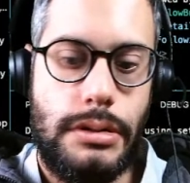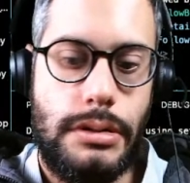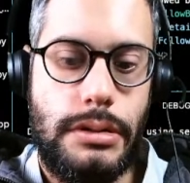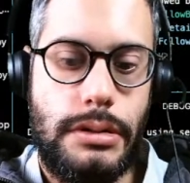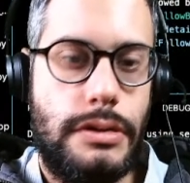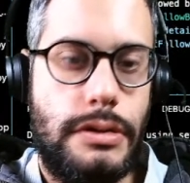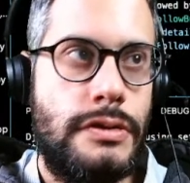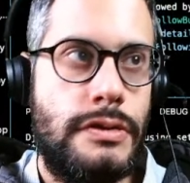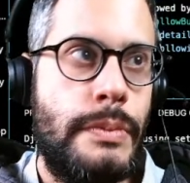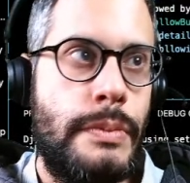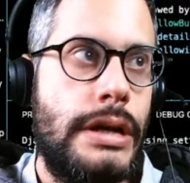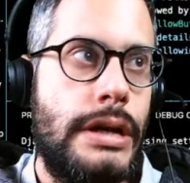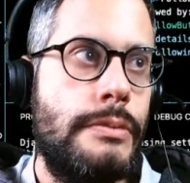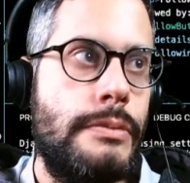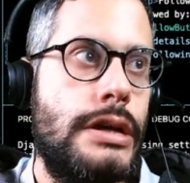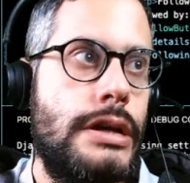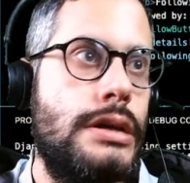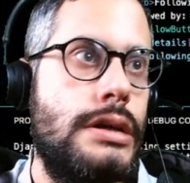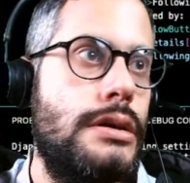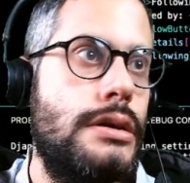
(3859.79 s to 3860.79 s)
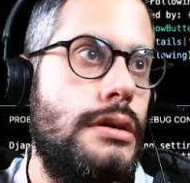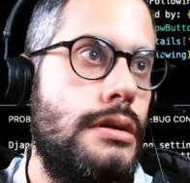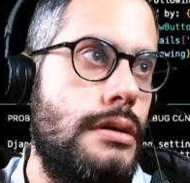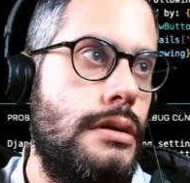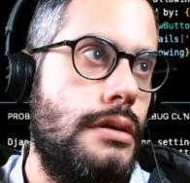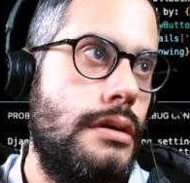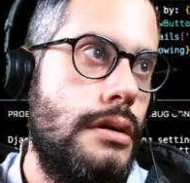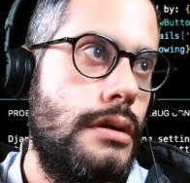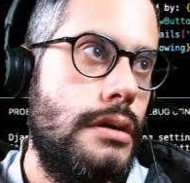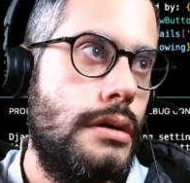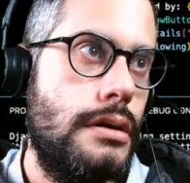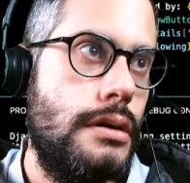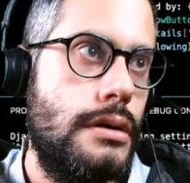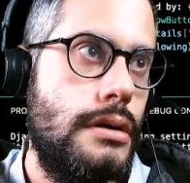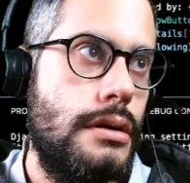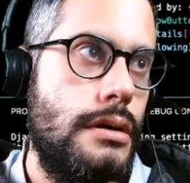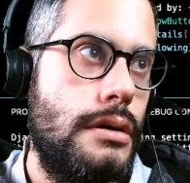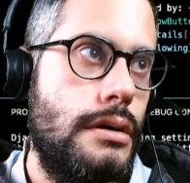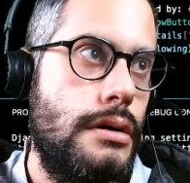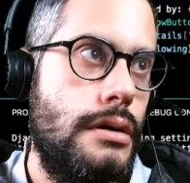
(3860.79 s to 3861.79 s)
There's many
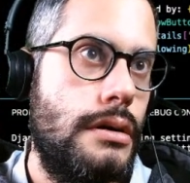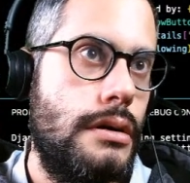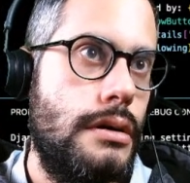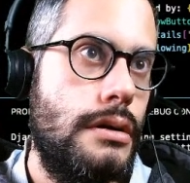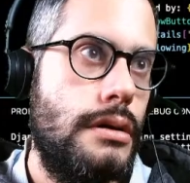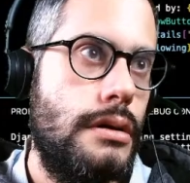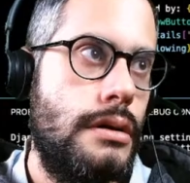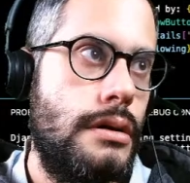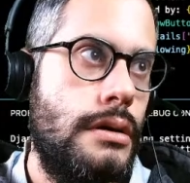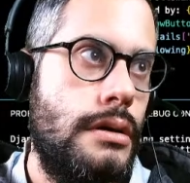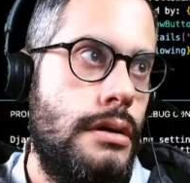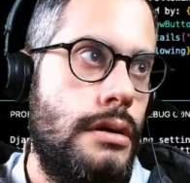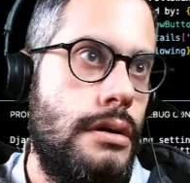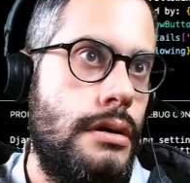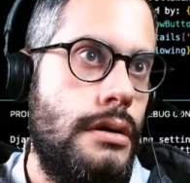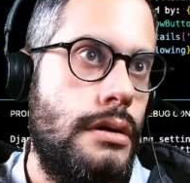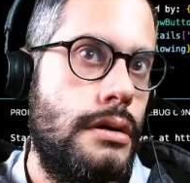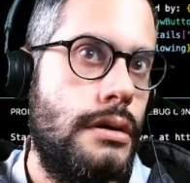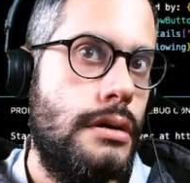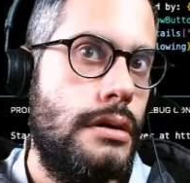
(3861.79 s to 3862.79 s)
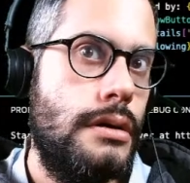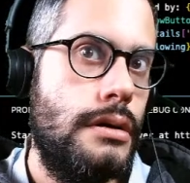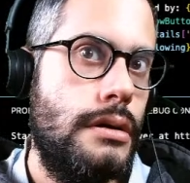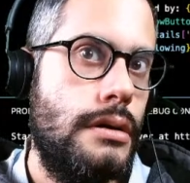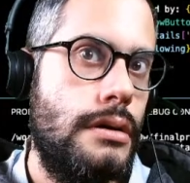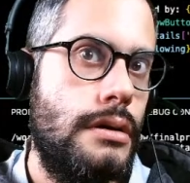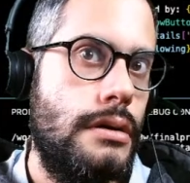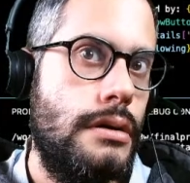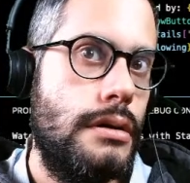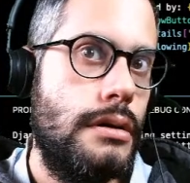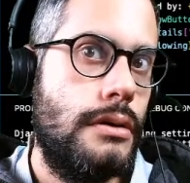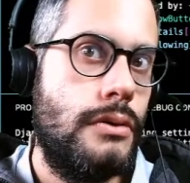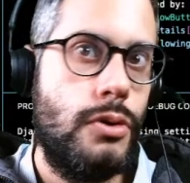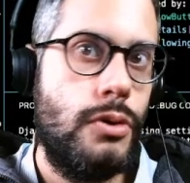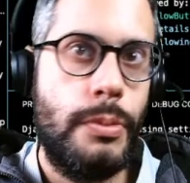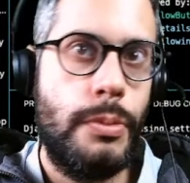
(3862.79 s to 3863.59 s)
cool